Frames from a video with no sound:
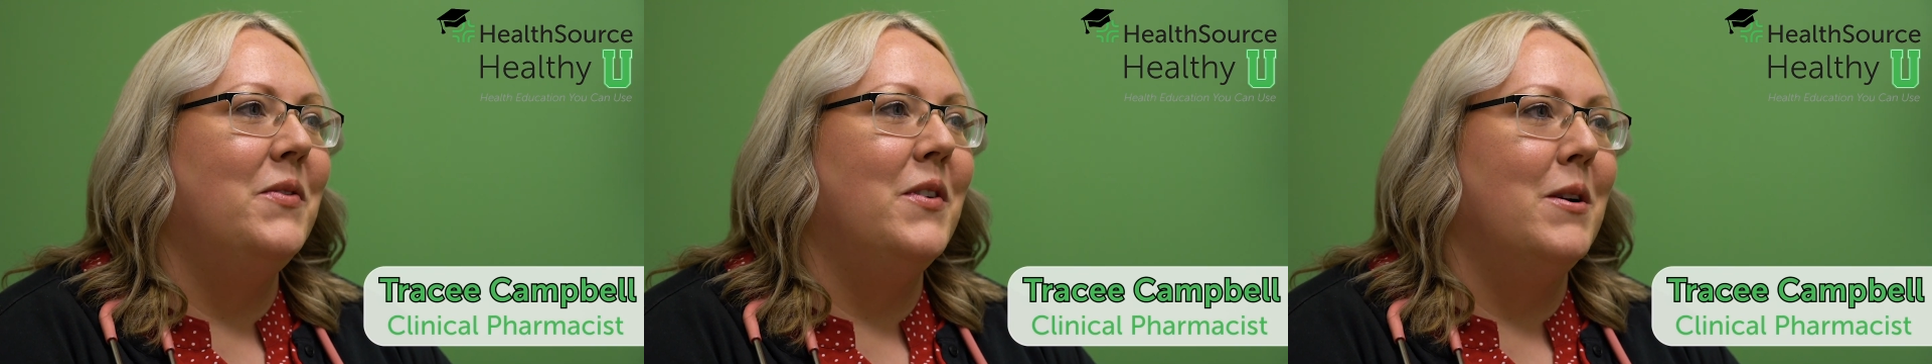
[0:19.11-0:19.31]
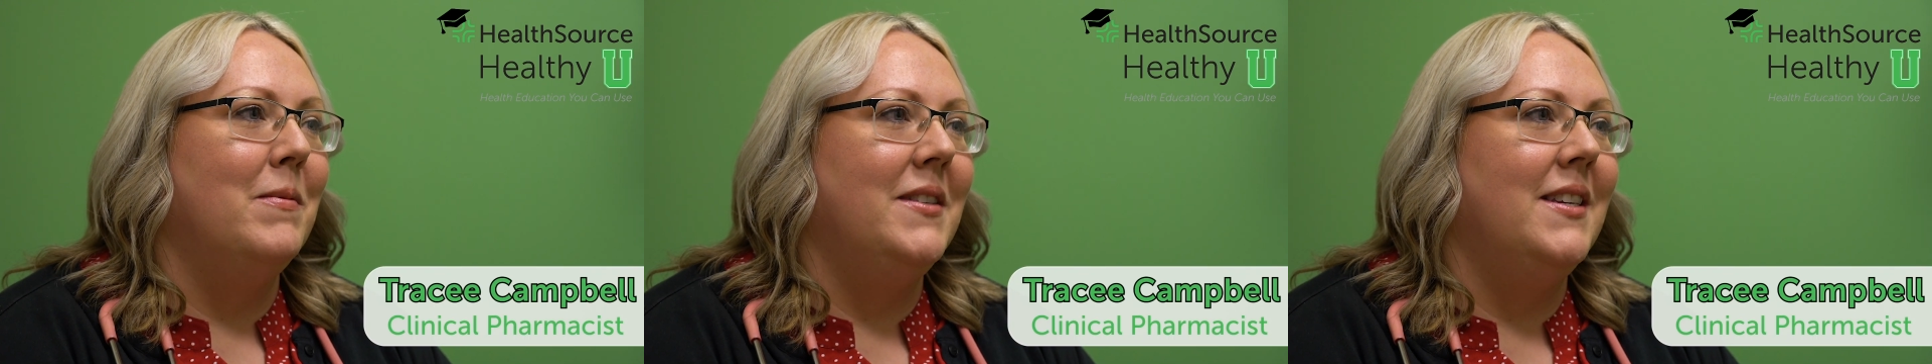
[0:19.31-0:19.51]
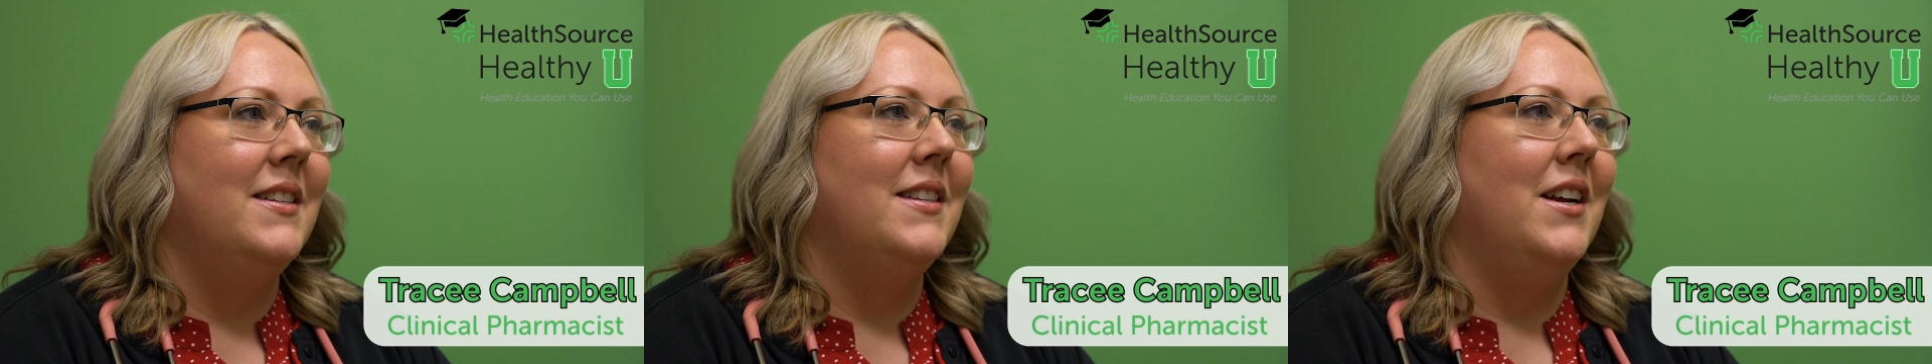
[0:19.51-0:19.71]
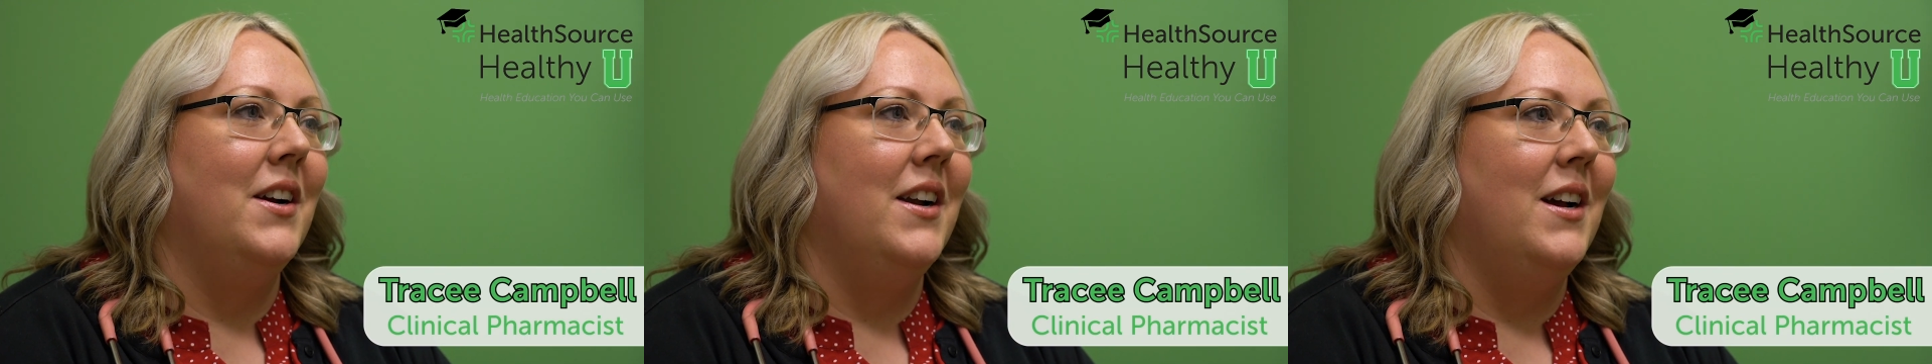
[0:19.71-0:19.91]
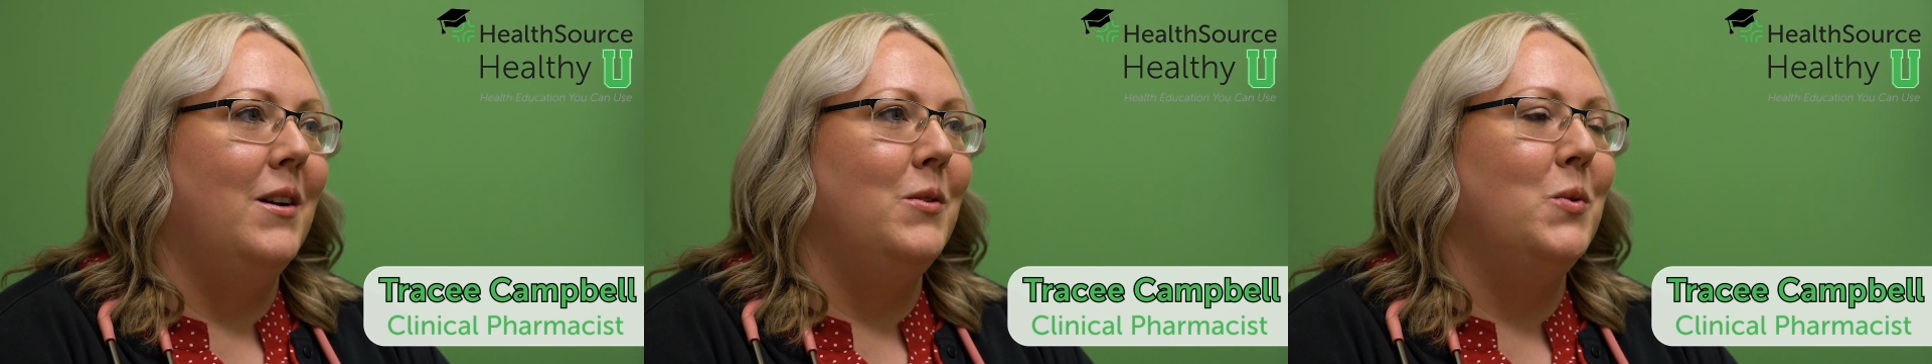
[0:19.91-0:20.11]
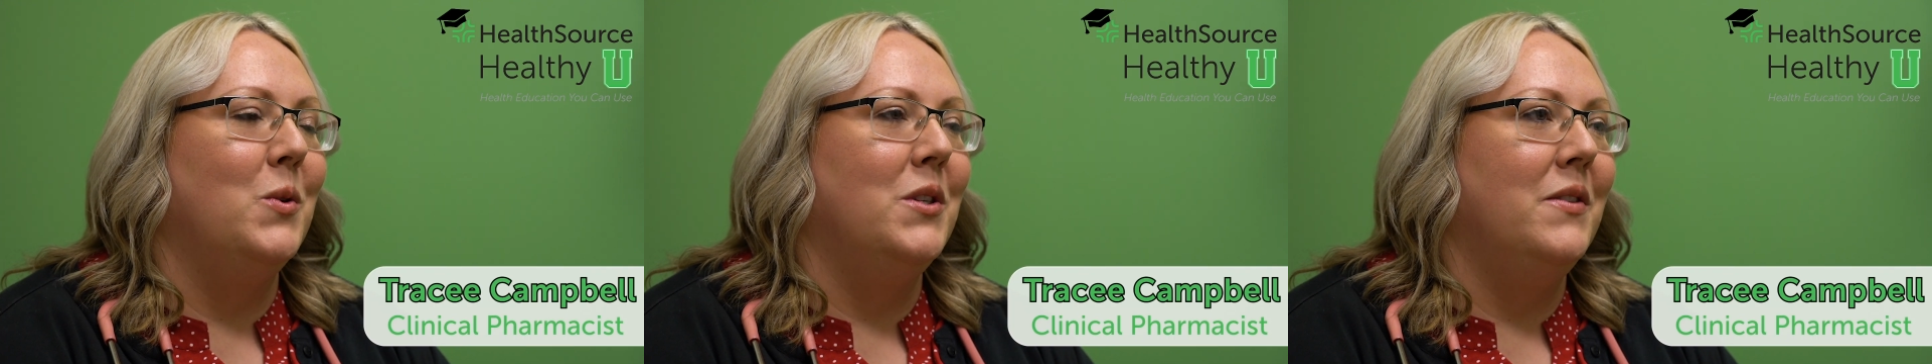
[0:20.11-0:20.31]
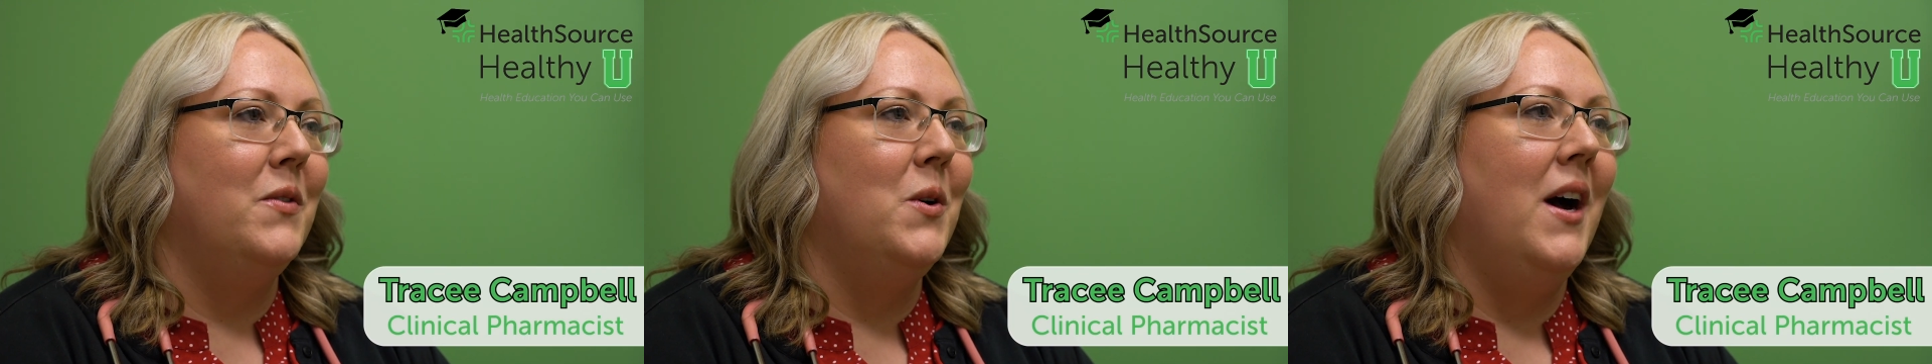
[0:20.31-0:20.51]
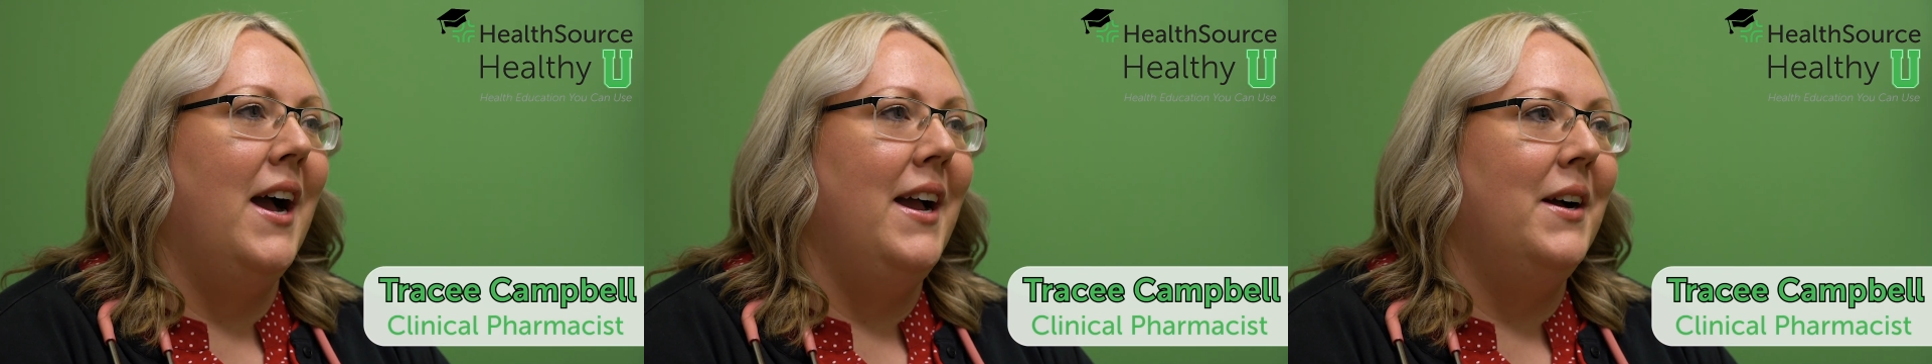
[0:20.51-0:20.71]
pharmacist here at HealthSource of
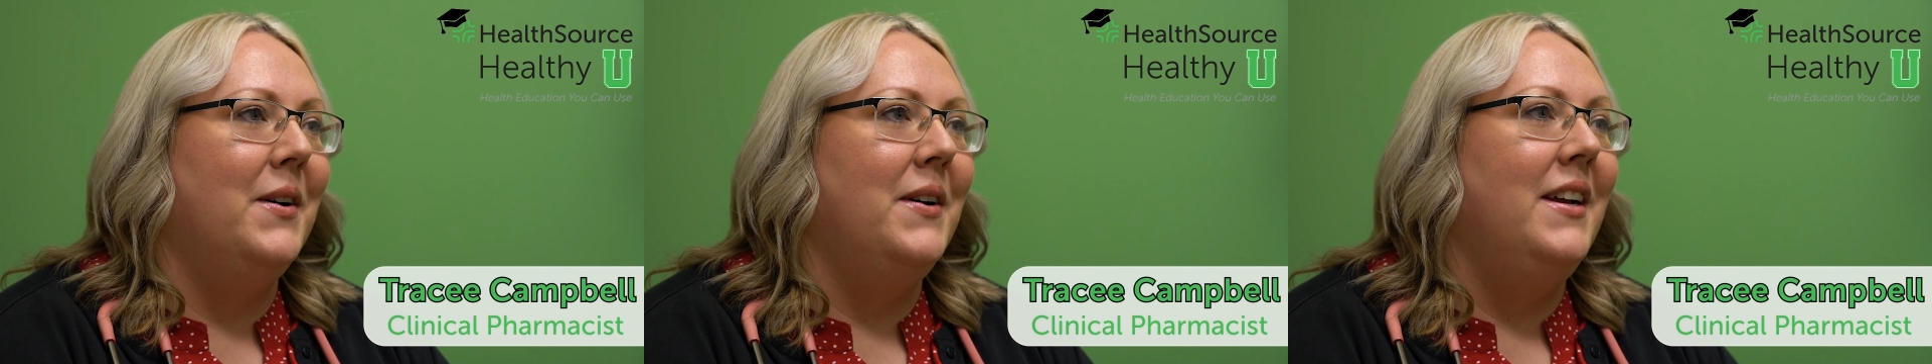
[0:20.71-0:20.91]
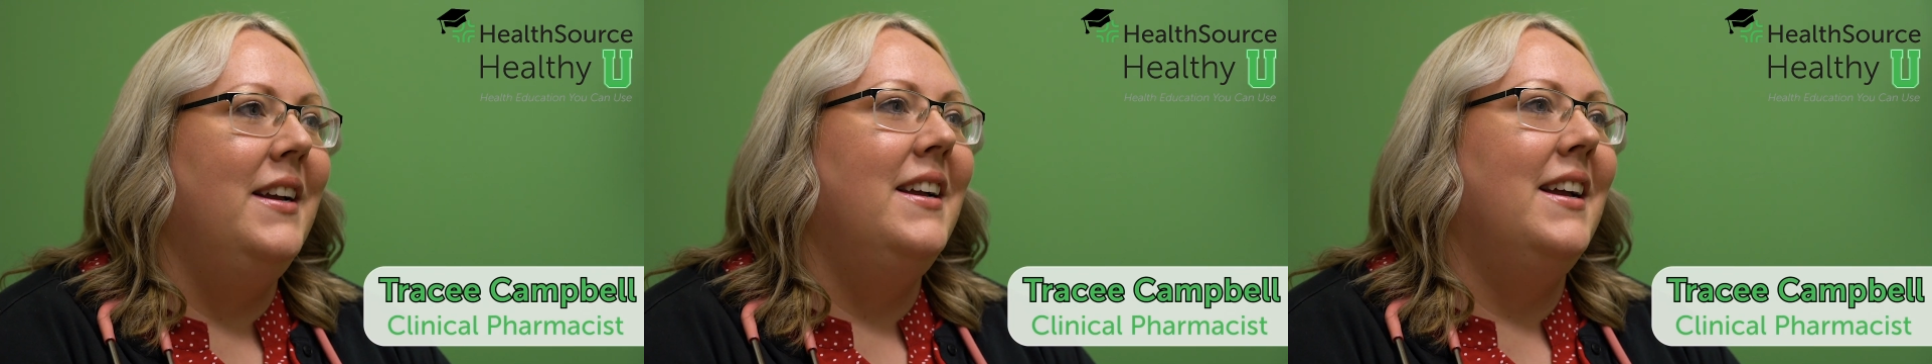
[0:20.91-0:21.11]
Ohio,